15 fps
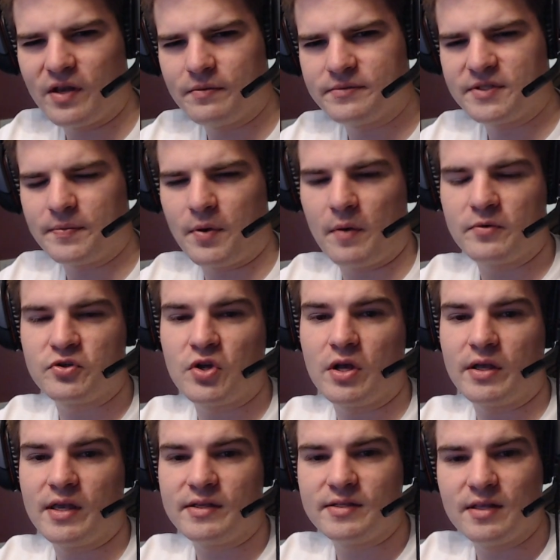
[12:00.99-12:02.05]
I promise you I'll
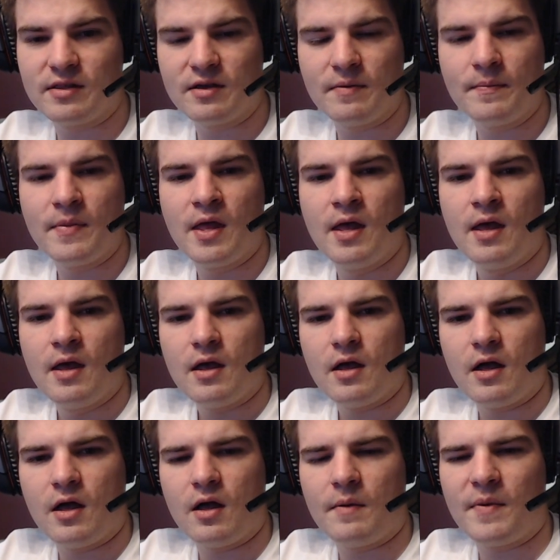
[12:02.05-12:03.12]
get to them.
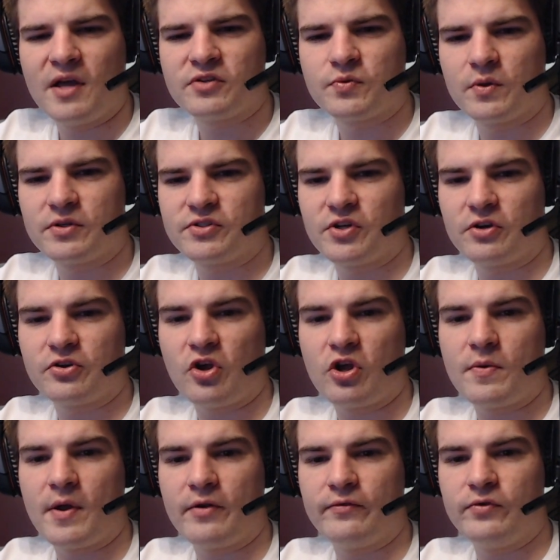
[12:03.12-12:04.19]
I just want to start talking
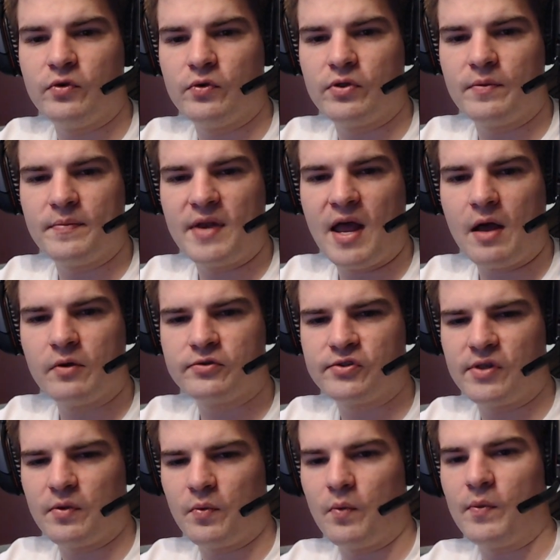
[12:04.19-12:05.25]
about a few of them now so
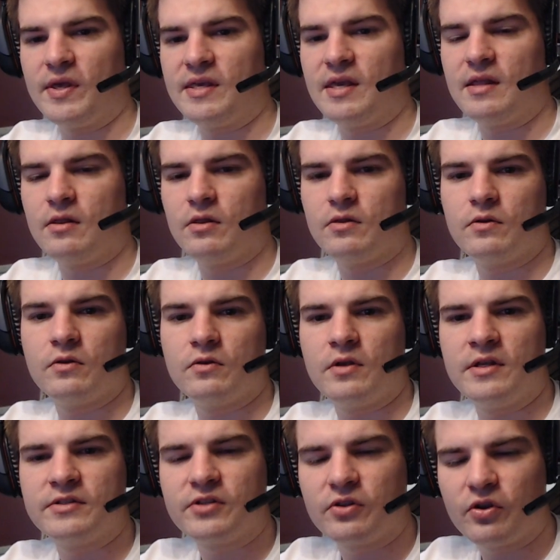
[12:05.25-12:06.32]
that when we get
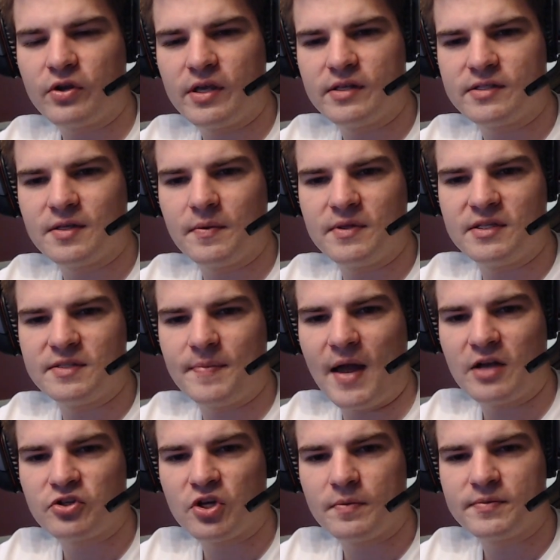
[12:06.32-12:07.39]
into looking at some of these
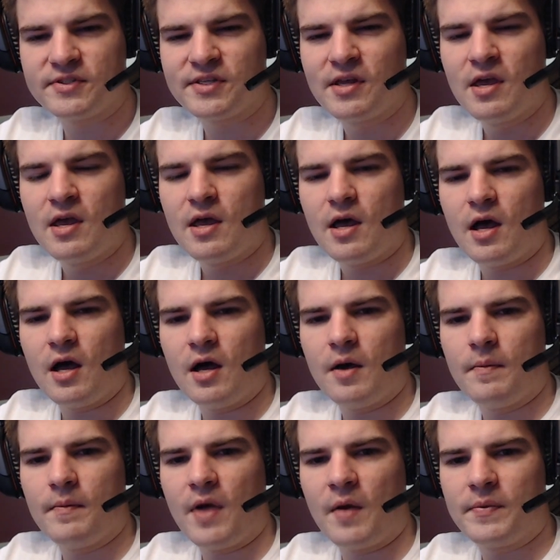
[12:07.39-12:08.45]
matchups,
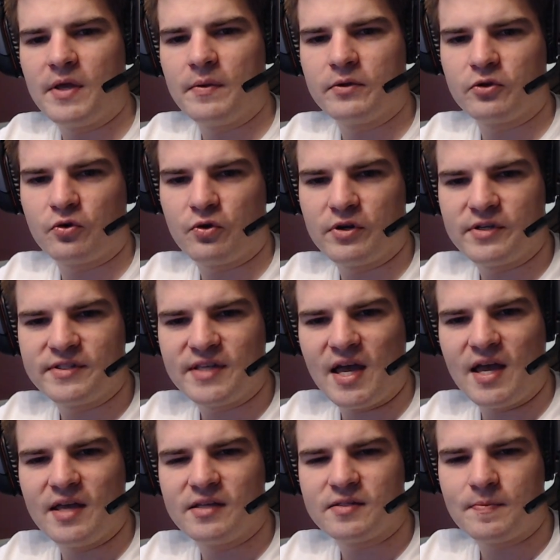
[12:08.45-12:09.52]
I'll be able to
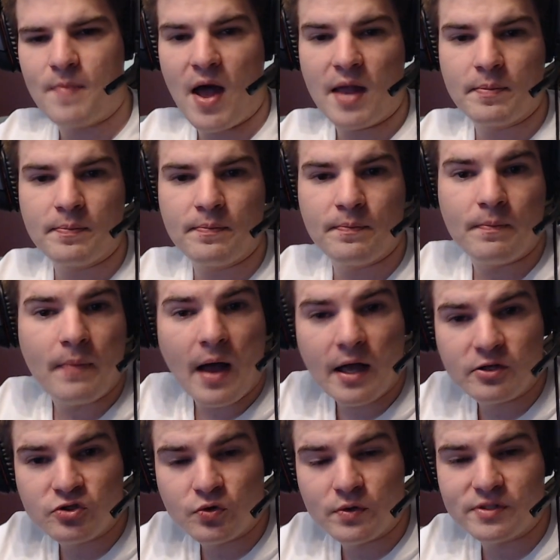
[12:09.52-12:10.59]
criticize my
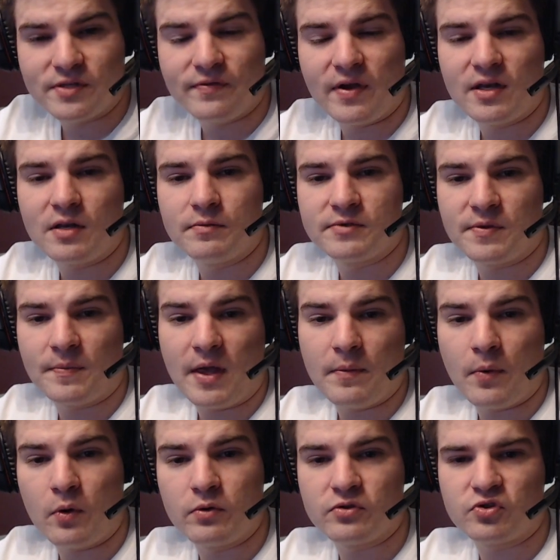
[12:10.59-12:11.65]
choice of items and my
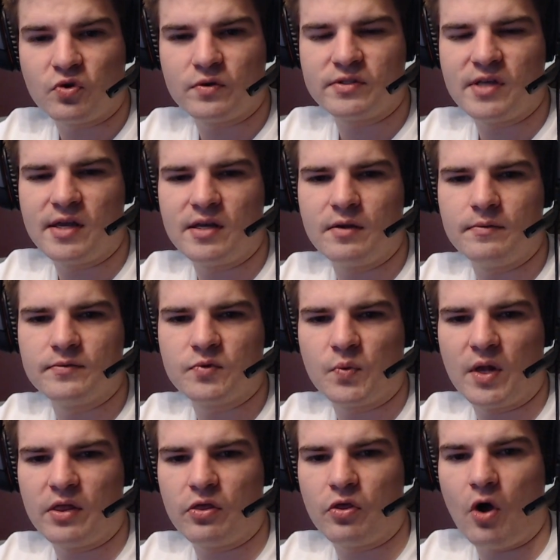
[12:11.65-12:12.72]
opponent's choice items, what
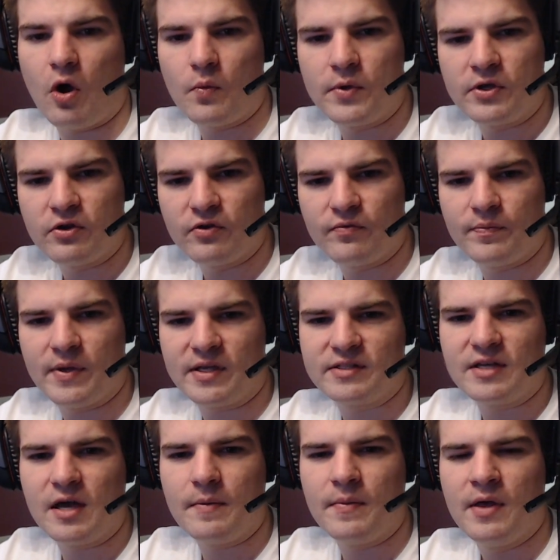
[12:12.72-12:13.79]
I thought we could have picked
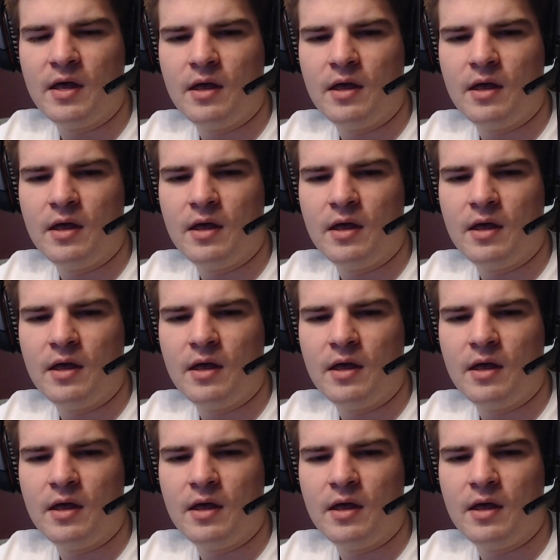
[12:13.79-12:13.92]
up.